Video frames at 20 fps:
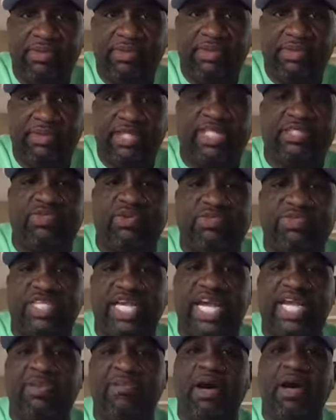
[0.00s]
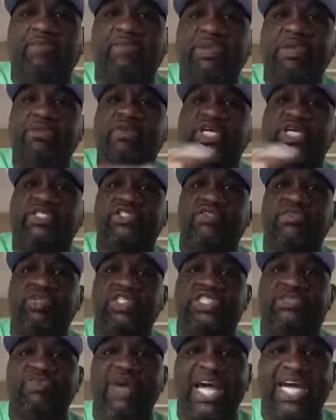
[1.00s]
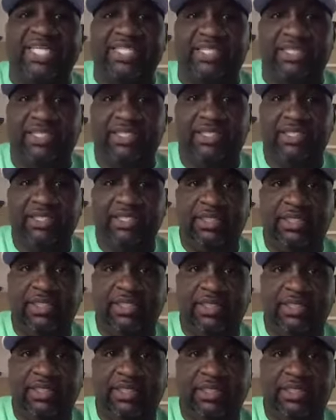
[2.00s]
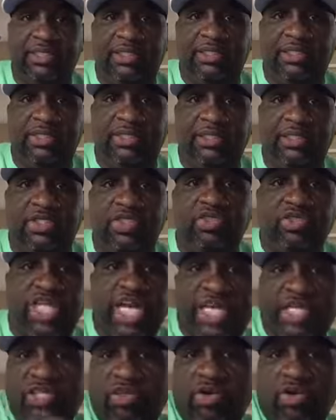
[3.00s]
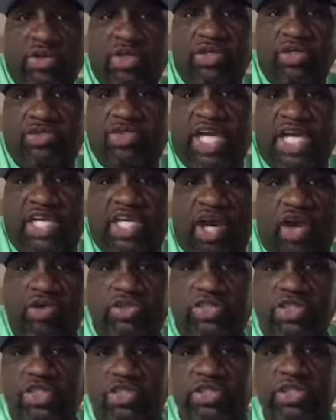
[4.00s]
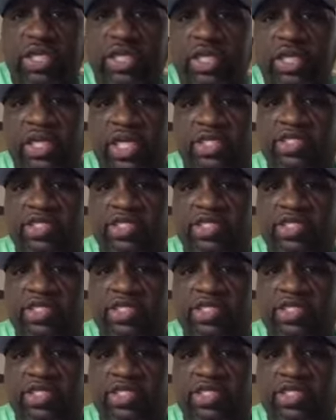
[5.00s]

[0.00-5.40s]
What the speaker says: That's what I'm saying about people that you respect. You'll take coaching and